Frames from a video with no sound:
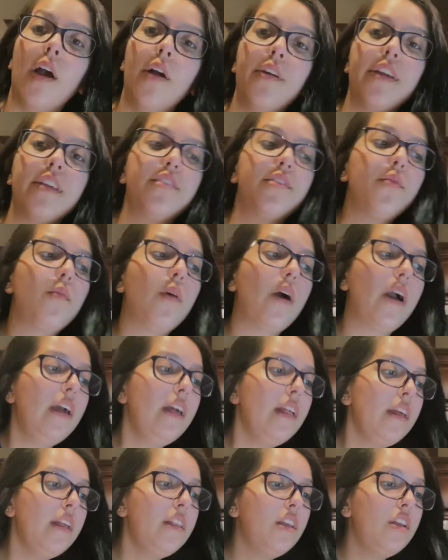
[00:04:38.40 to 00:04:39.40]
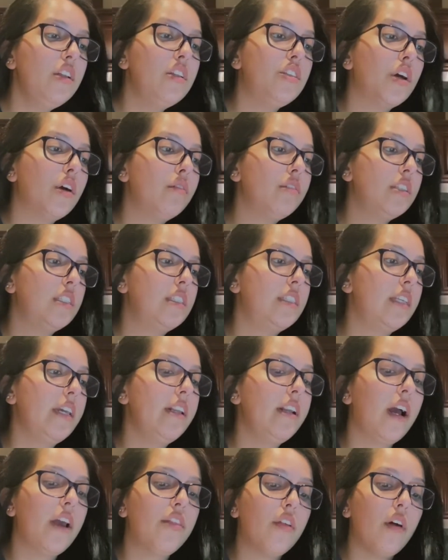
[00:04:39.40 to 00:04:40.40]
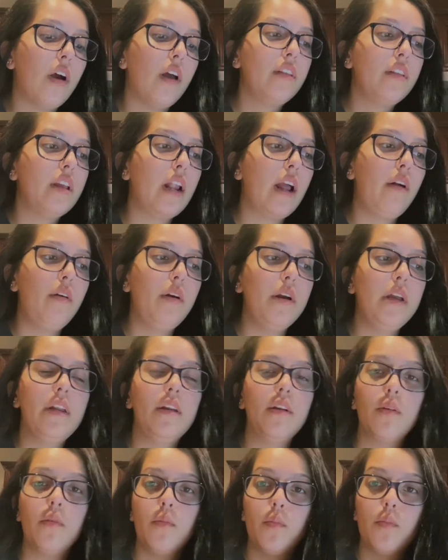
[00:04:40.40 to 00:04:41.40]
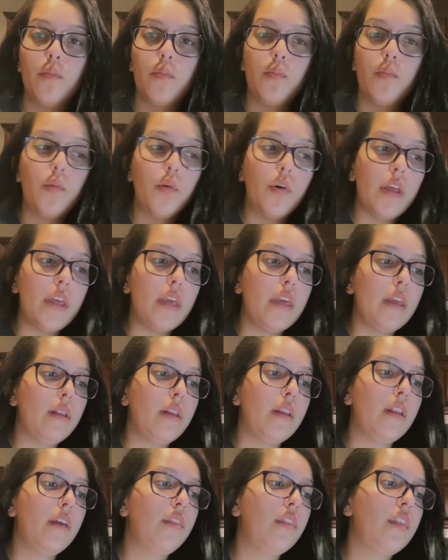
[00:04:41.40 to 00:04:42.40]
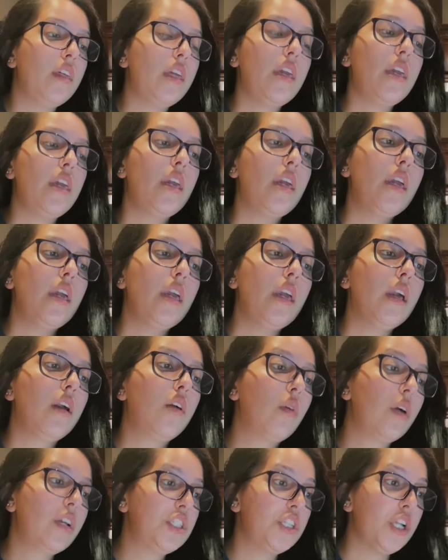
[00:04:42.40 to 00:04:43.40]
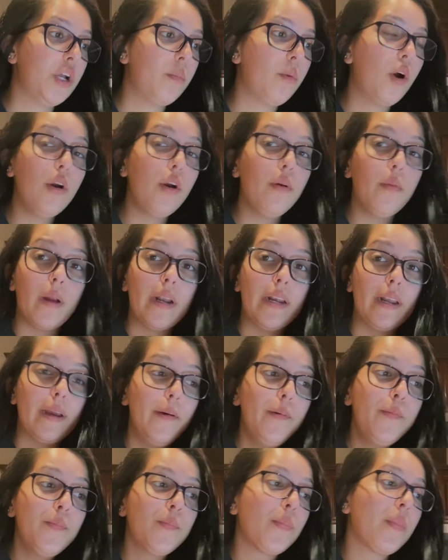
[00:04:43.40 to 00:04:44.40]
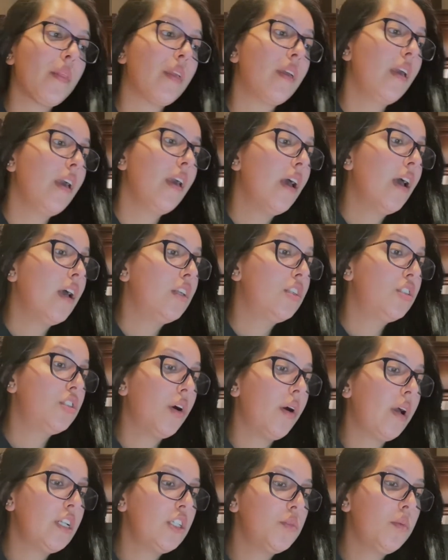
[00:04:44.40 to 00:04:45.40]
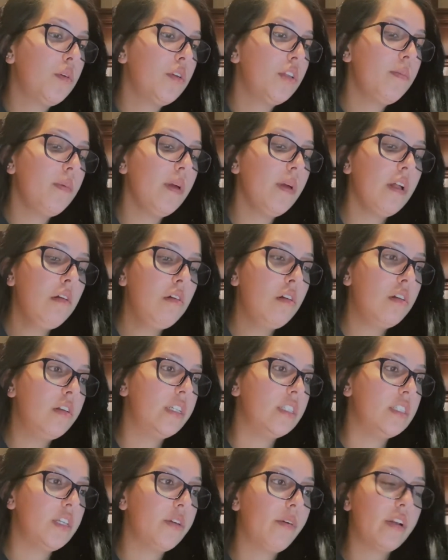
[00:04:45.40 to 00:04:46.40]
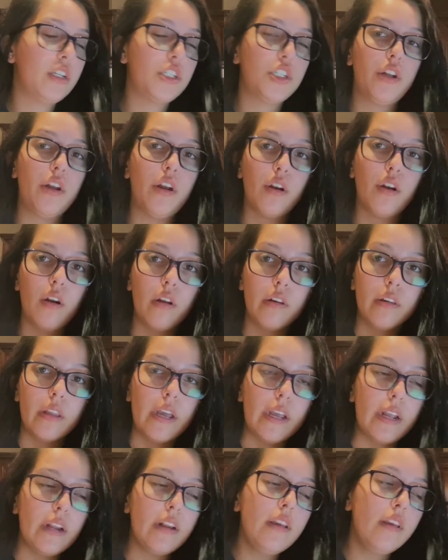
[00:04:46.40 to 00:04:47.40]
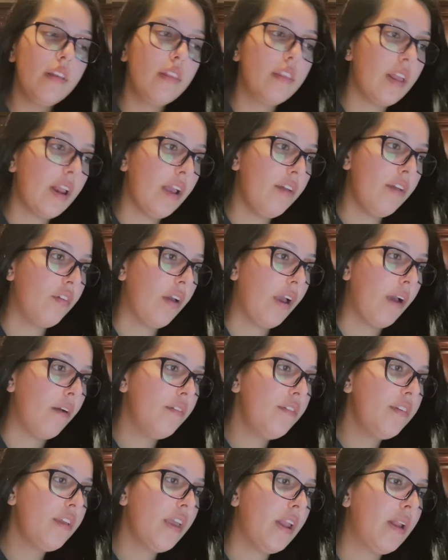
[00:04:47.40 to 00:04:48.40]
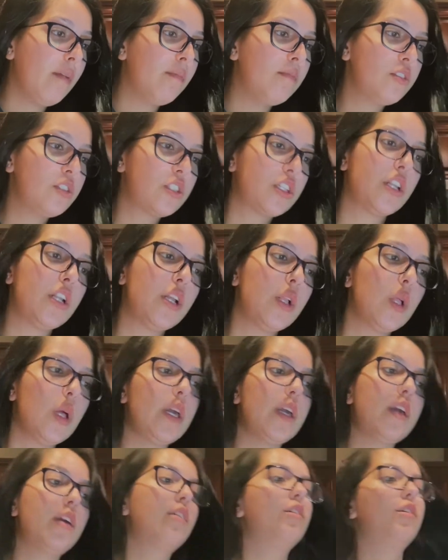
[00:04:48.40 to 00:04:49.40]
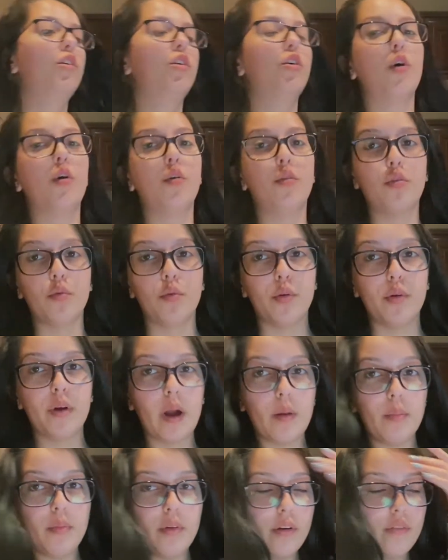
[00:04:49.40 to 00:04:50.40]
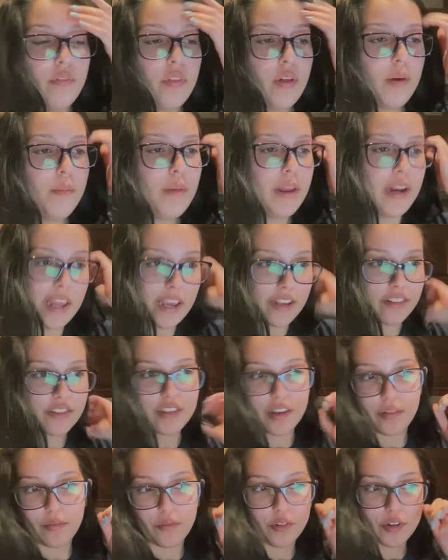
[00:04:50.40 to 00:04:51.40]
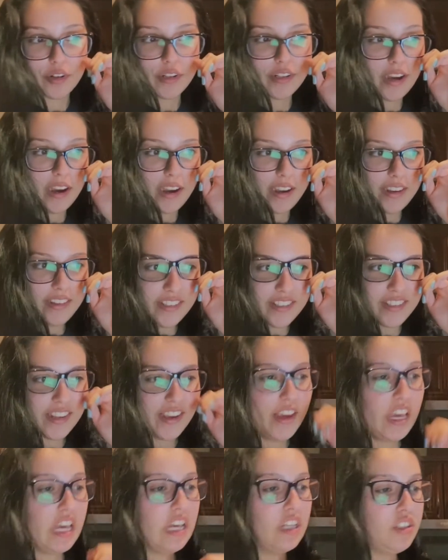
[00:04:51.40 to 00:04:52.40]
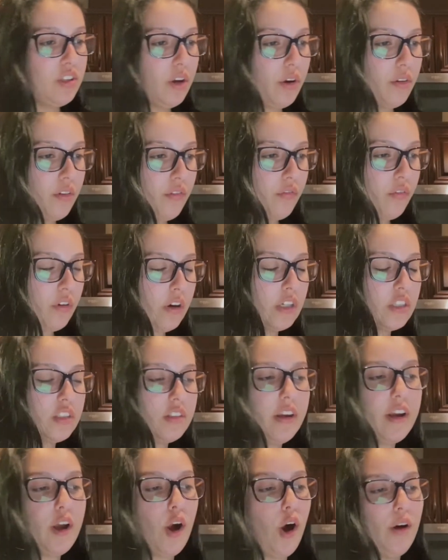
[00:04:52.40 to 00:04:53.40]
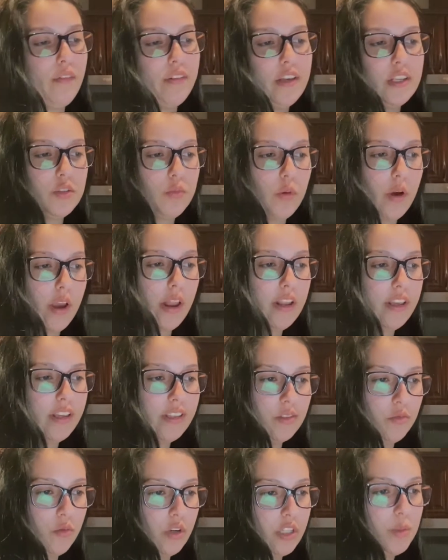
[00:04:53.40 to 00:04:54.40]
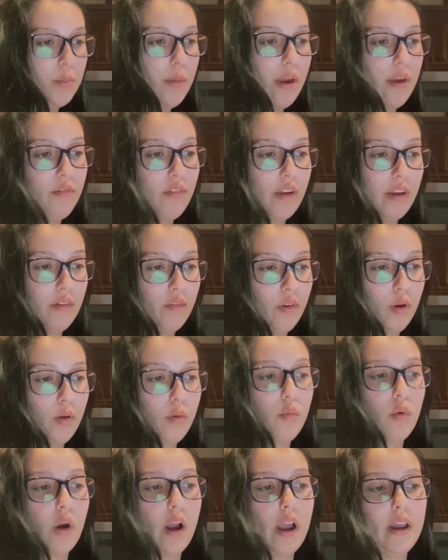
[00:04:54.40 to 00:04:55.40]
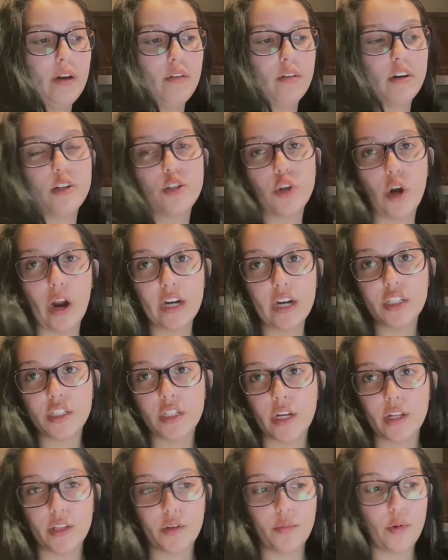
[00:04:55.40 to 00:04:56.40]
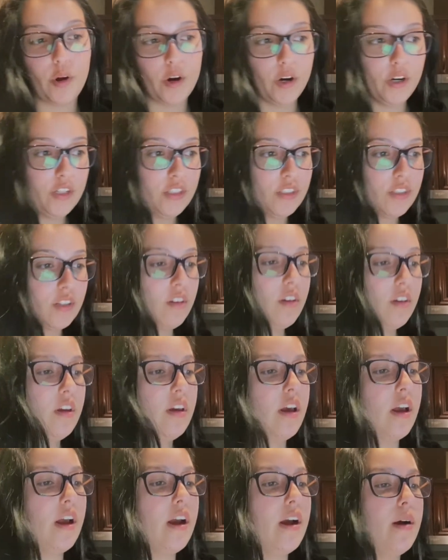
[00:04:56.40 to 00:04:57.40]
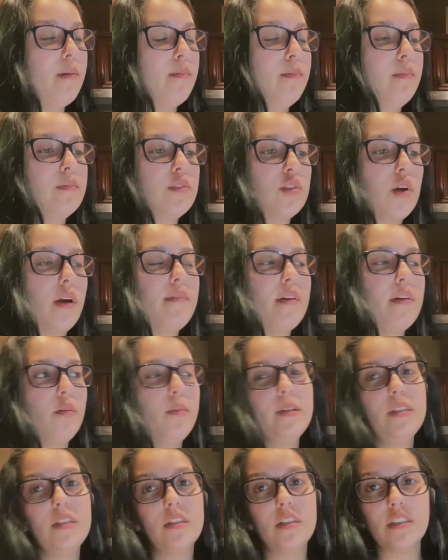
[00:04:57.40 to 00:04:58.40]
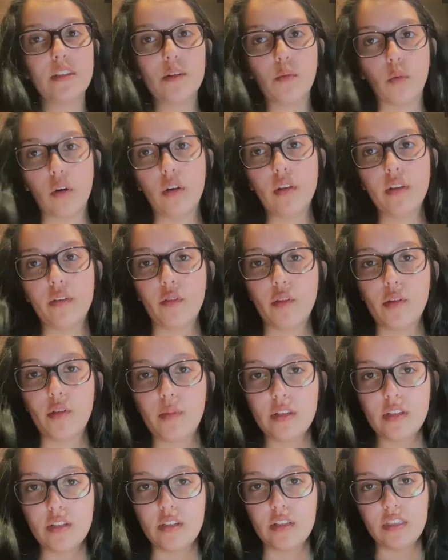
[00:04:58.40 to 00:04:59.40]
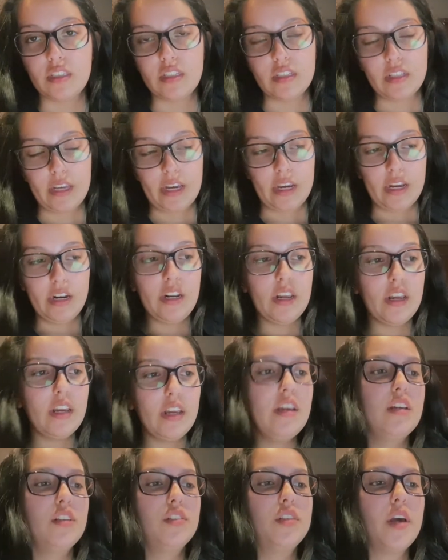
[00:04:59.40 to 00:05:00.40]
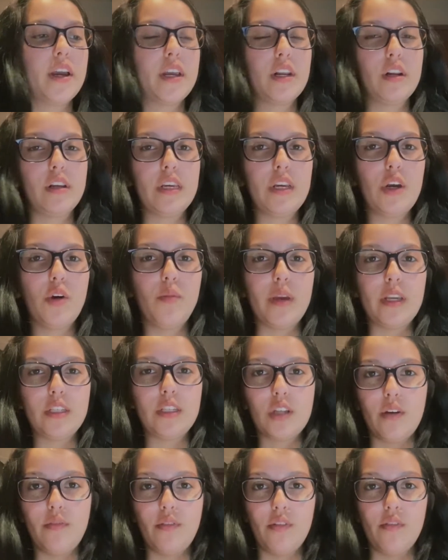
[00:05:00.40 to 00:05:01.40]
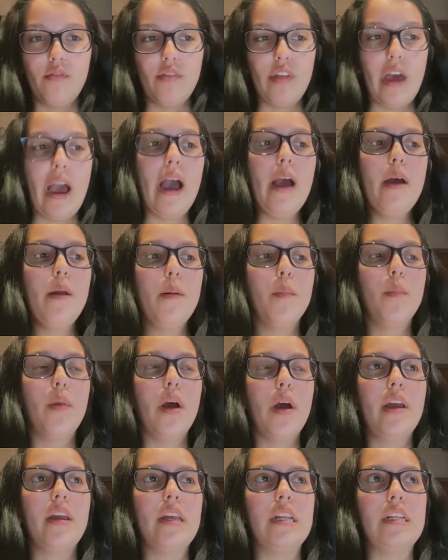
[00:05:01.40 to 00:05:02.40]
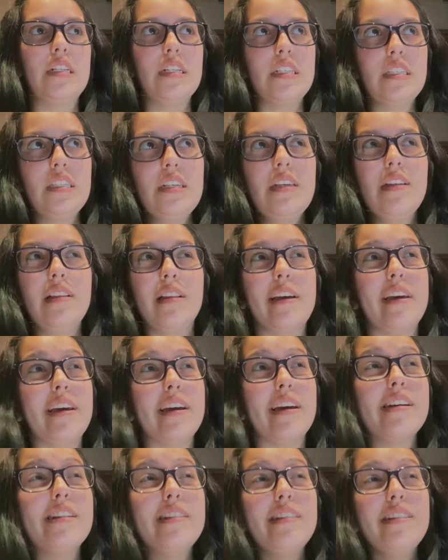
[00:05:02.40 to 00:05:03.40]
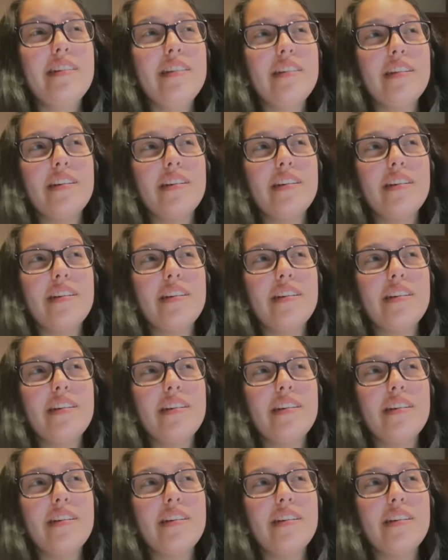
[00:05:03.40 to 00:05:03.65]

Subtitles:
so while I let the dough sit, I thought that I would put in the questionnaire part right now. So I just pulled up like a little Disney questionnaire online that I found, and I'm just gonna like go through a couple of them and answer them for you guys. So the first like obvious one is, what's my favorite ride or attraction at the parks? So I've never been to Disney World, I've only been to Disneyland, so I can only go based off of that. But in Disneyland,